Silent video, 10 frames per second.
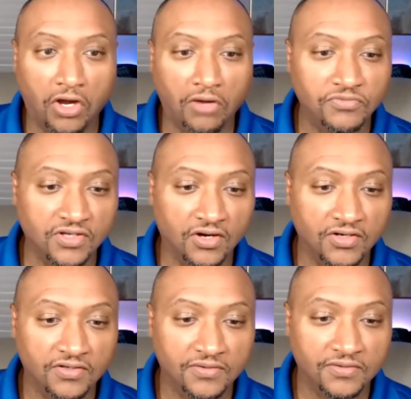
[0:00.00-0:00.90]
I'm
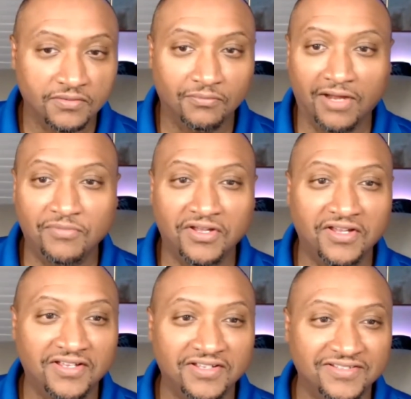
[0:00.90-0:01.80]
sorry. My
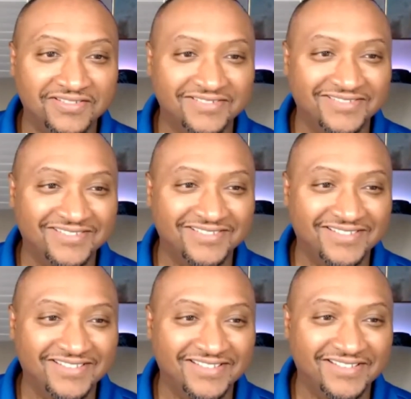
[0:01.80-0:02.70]
bad.
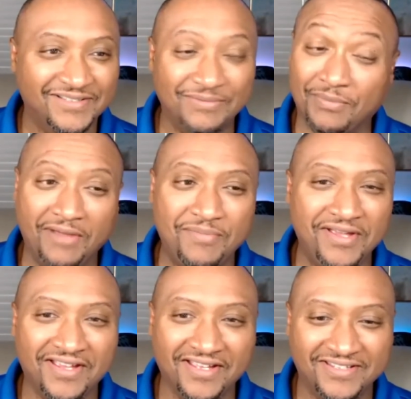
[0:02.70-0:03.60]
My
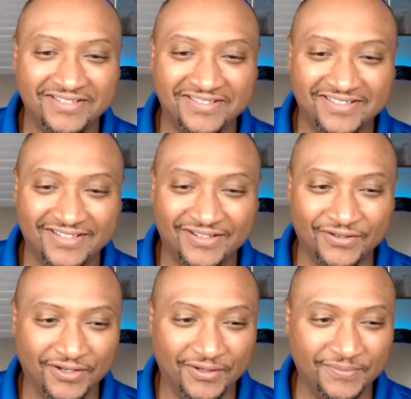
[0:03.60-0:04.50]
bad.
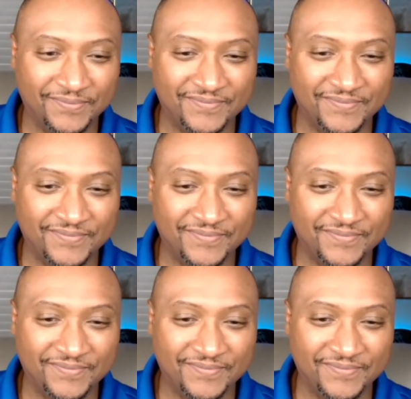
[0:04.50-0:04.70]
Hold on.